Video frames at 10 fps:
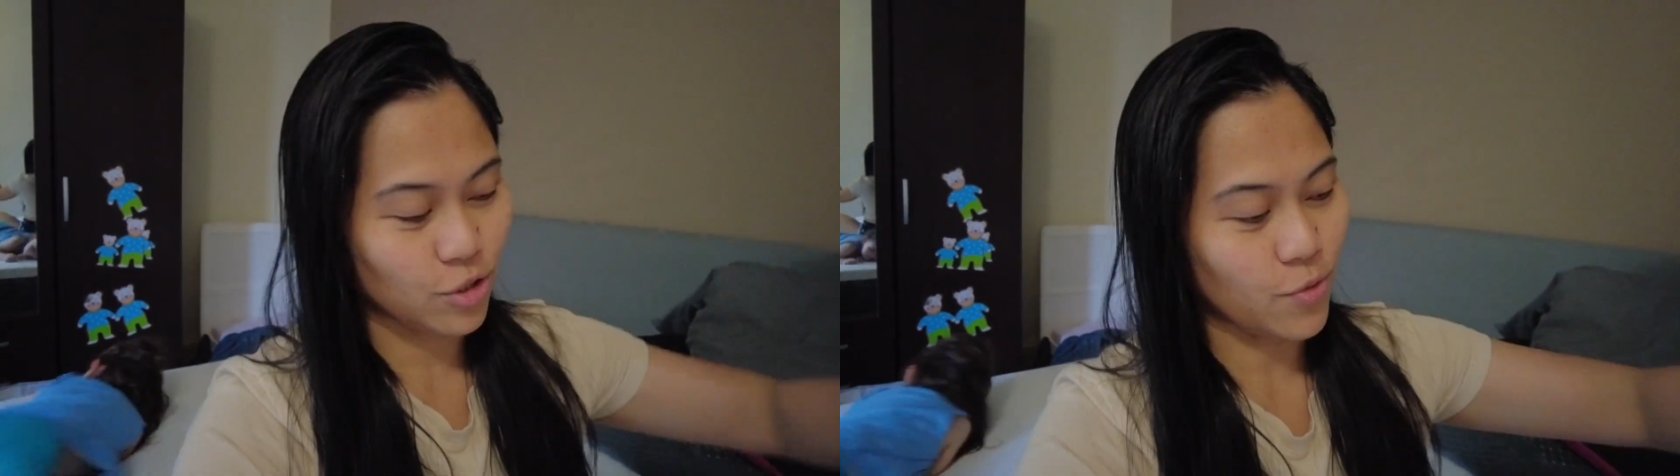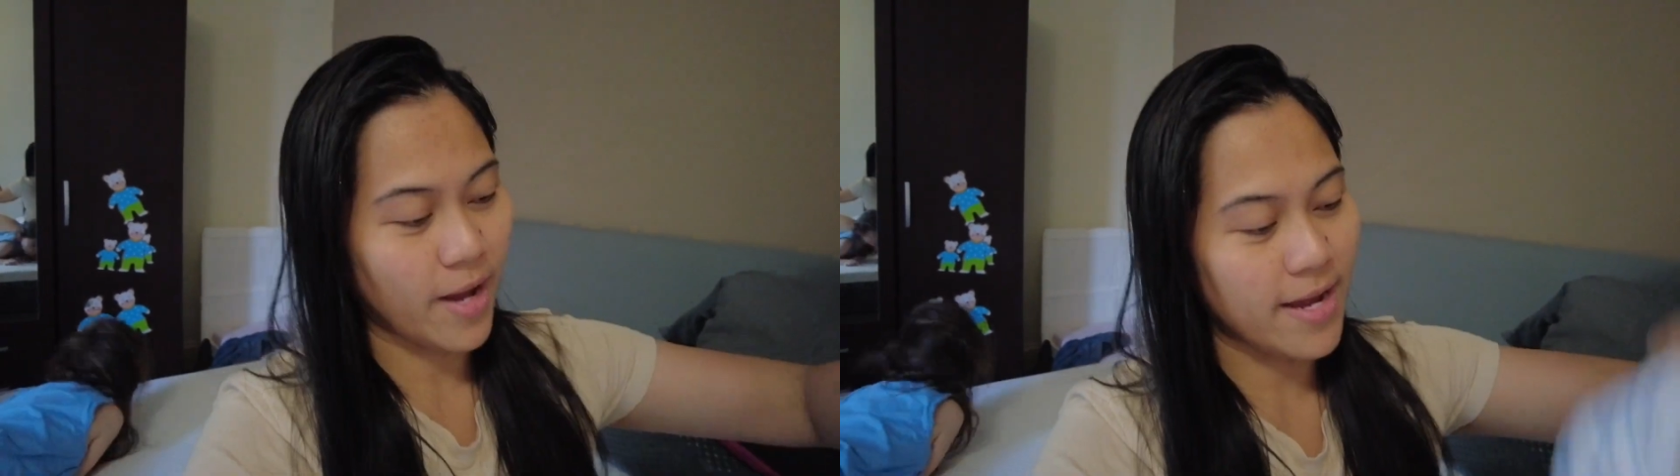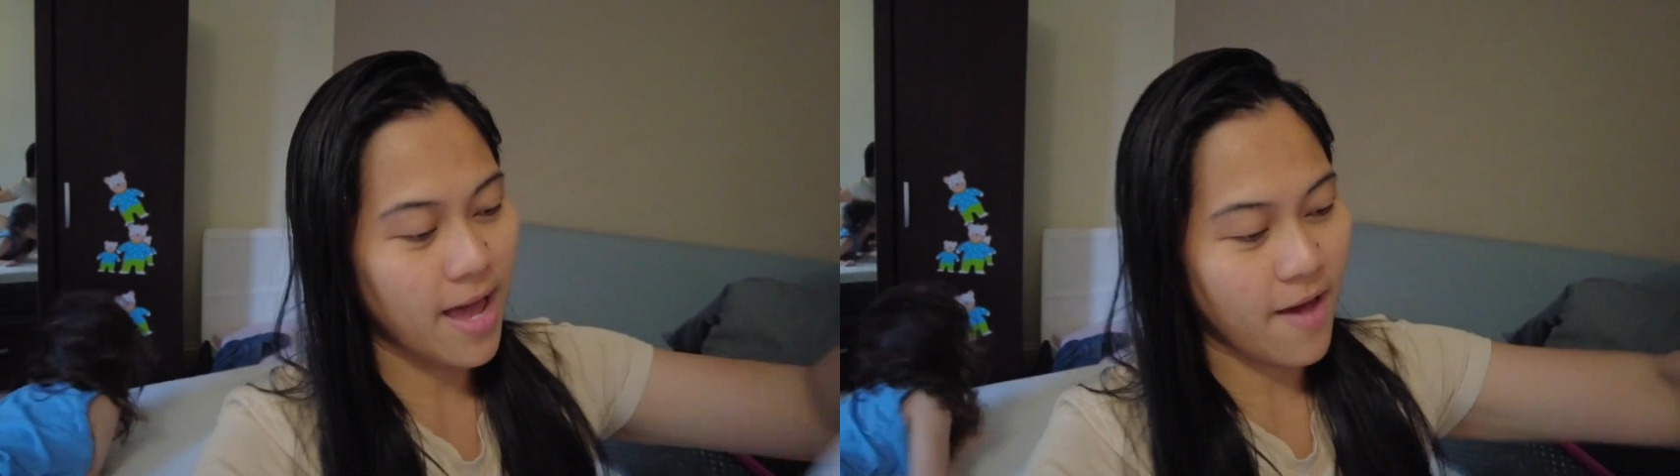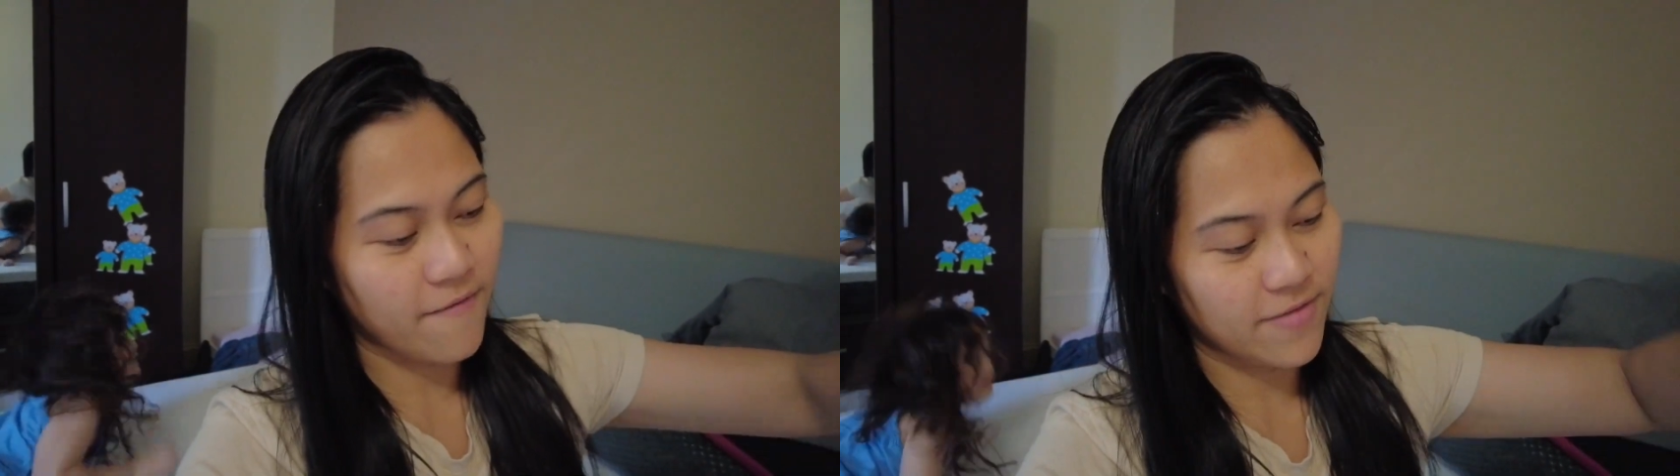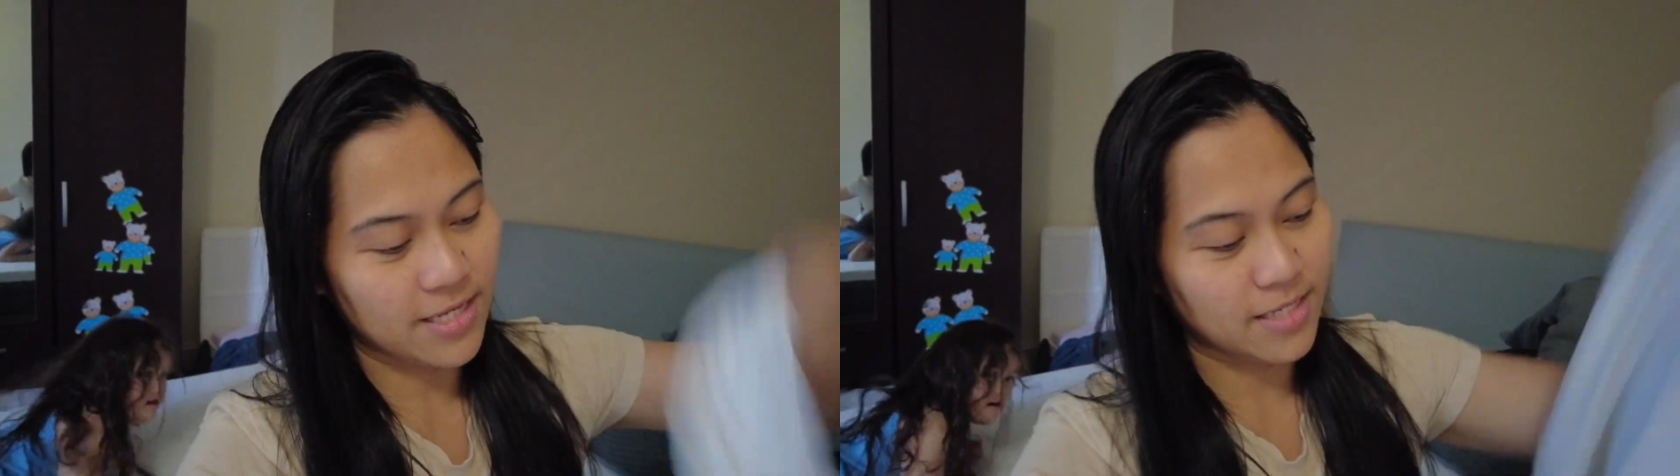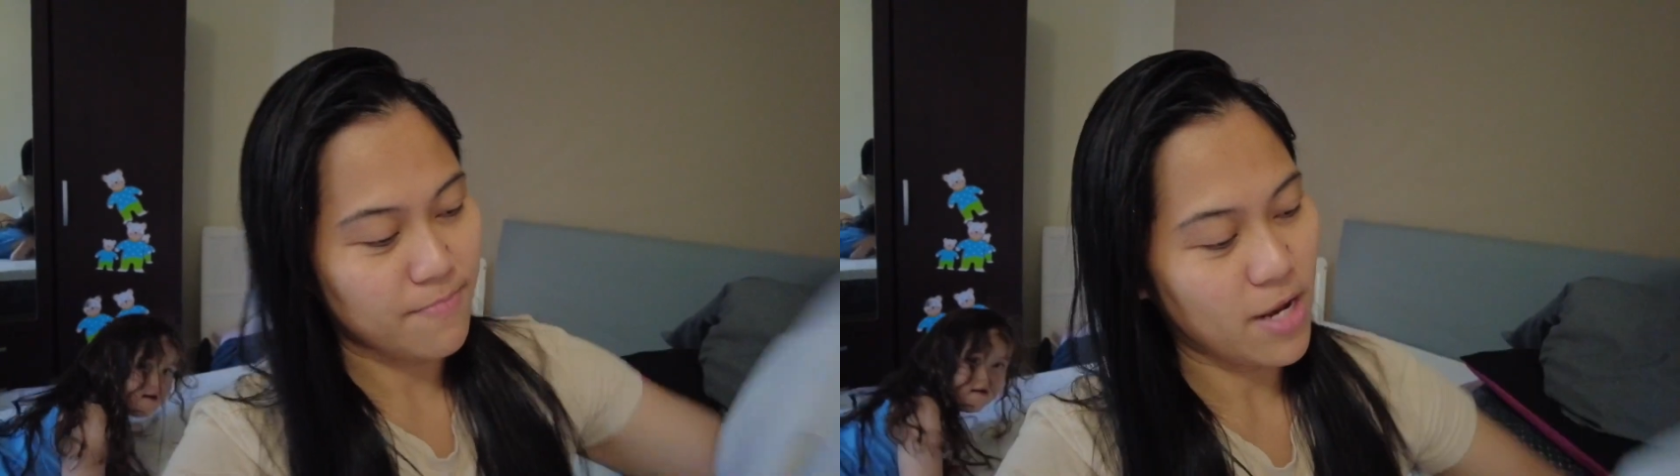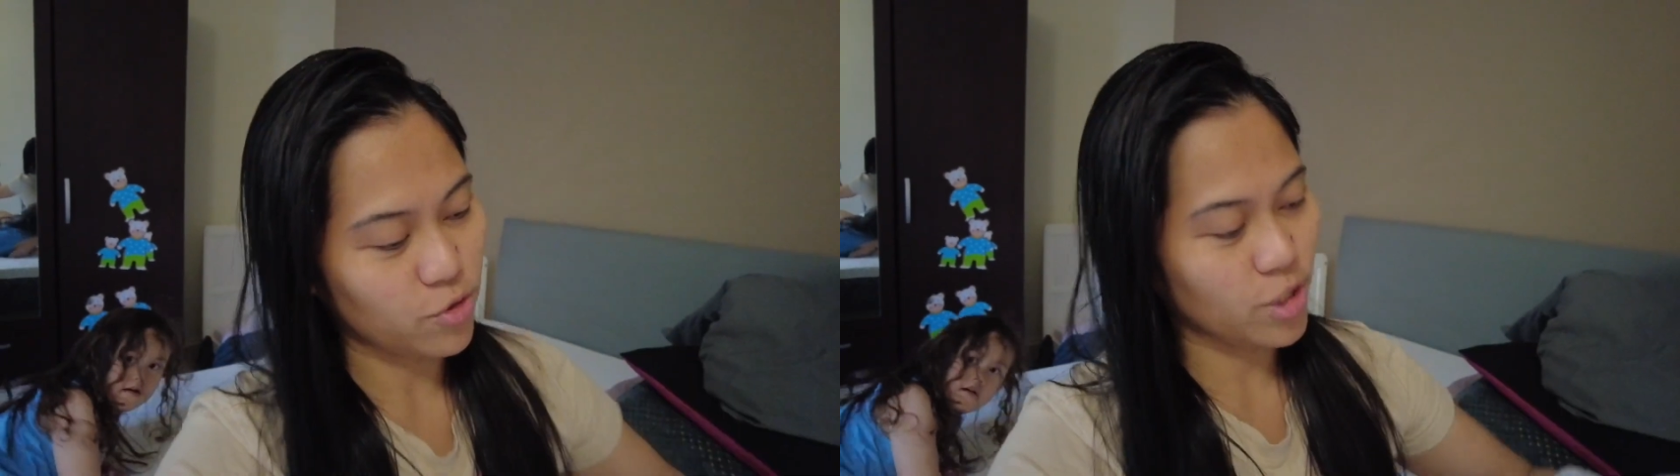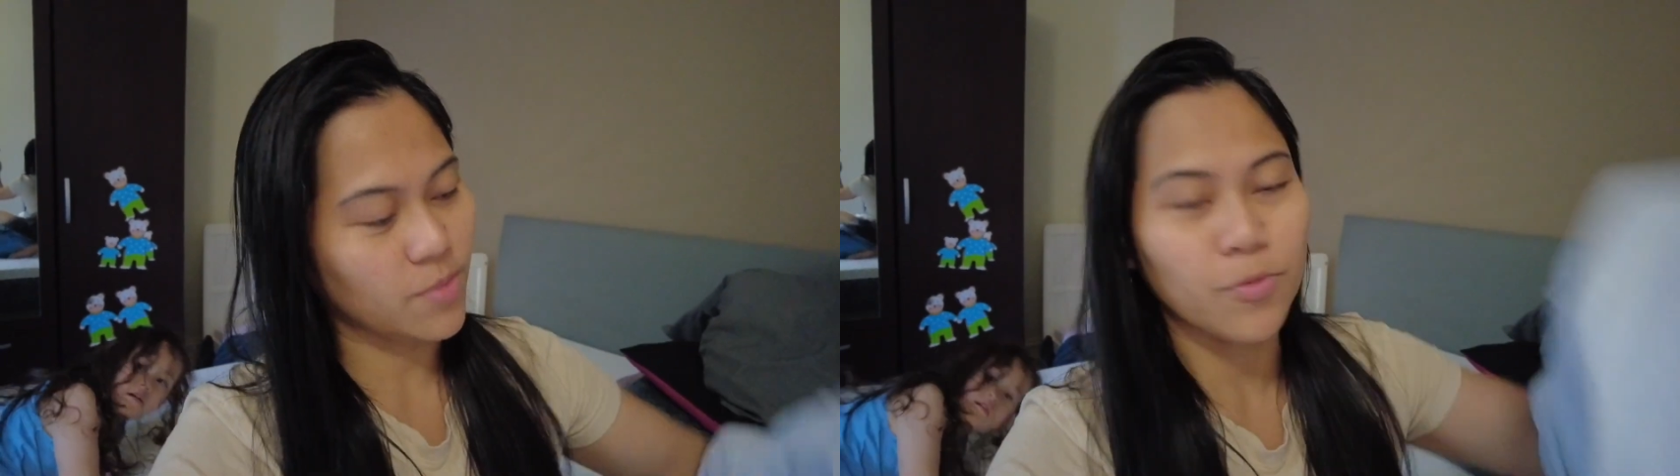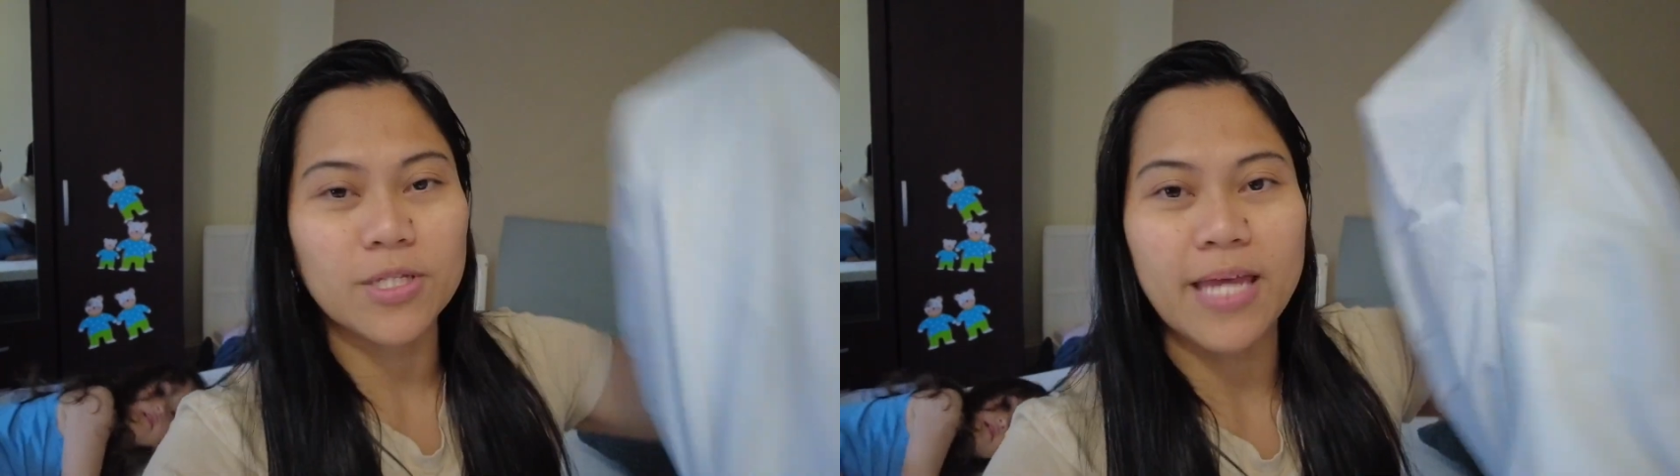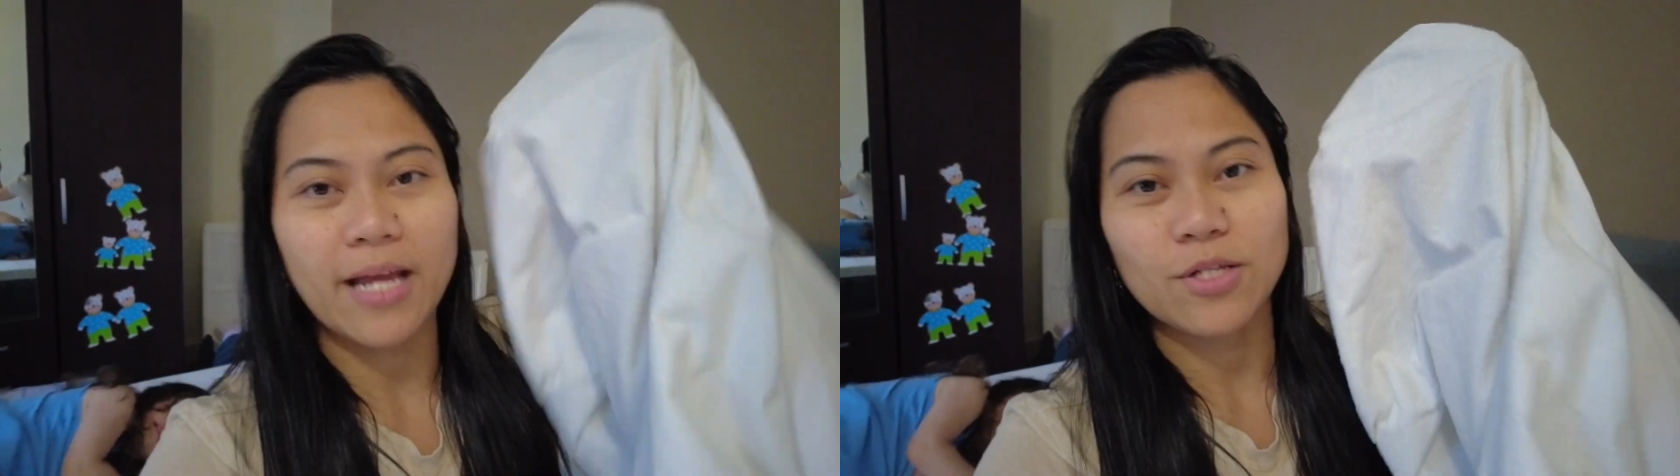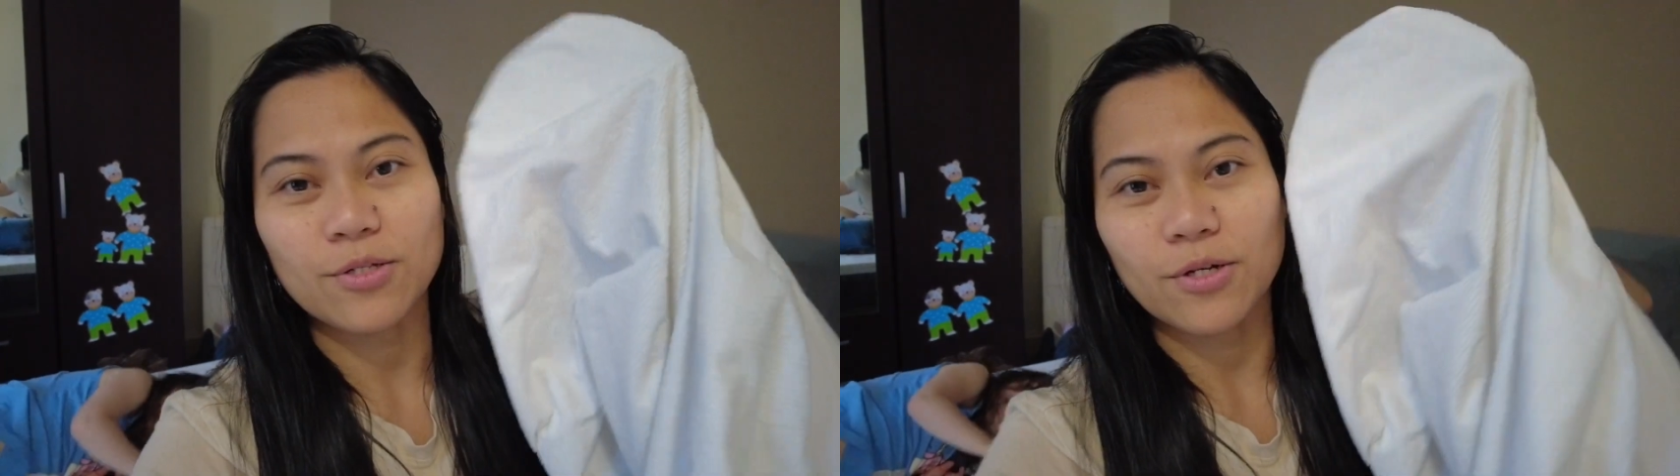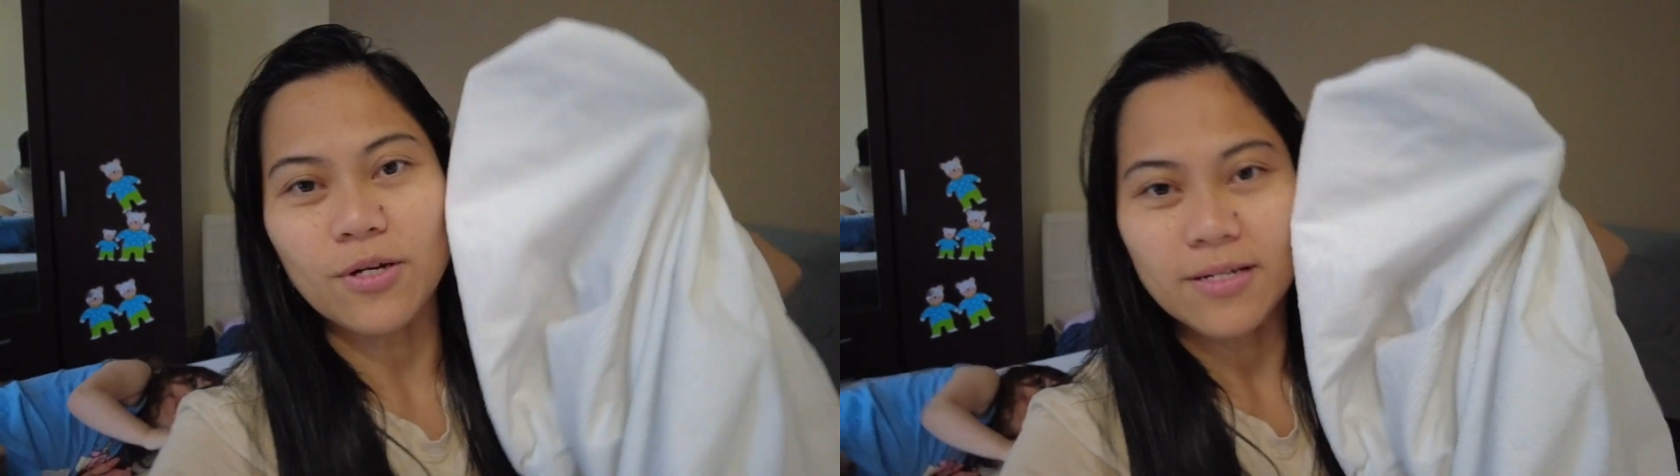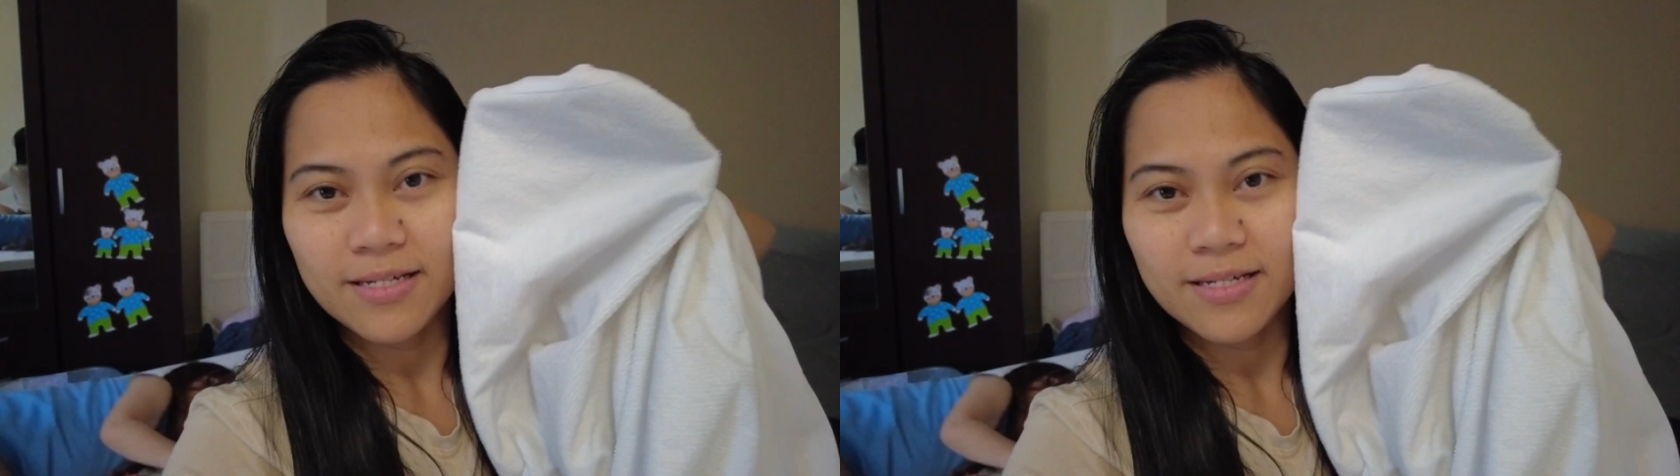So I have this mattress protector